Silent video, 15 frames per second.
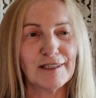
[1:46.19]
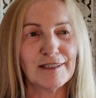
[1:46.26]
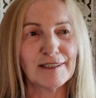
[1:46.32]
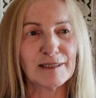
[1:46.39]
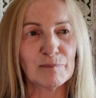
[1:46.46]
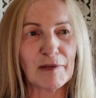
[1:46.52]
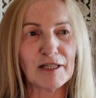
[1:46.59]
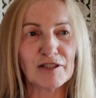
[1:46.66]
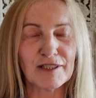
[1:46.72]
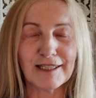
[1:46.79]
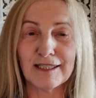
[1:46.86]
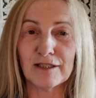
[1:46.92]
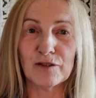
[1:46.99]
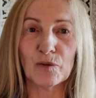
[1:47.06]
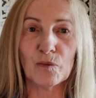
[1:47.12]

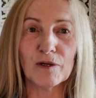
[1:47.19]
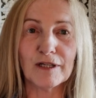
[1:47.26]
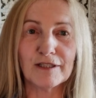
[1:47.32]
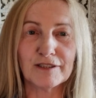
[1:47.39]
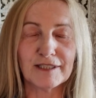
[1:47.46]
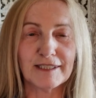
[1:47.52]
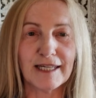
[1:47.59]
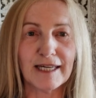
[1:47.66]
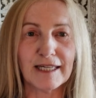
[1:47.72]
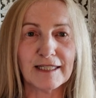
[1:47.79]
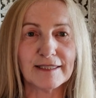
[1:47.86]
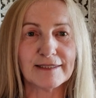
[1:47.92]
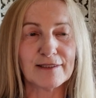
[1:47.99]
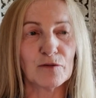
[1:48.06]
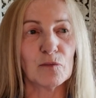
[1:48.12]
especially in the world today,
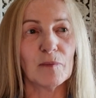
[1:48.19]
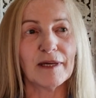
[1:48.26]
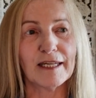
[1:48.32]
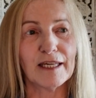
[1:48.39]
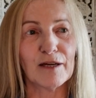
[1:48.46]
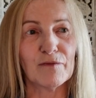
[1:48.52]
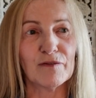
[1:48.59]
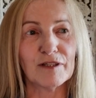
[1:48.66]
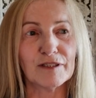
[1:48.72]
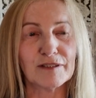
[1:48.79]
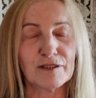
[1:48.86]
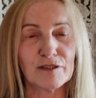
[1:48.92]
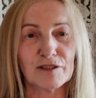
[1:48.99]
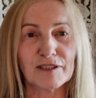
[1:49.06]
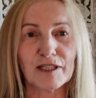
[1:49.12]
so many of
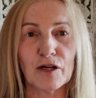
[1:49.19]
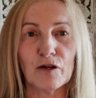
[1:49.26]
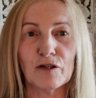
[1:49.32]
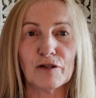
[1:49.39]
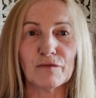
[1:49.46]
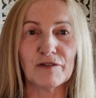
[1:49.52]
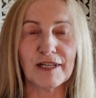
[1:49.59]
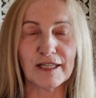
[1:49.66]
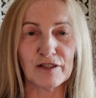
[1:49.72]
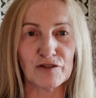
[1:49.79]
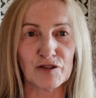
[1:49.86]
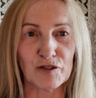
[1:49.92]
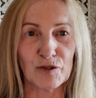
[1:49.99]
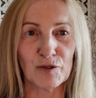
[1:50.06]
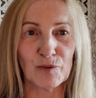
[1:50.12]
us are scared of
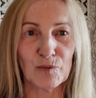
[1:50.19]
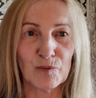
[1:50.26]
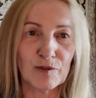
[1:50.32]
nature.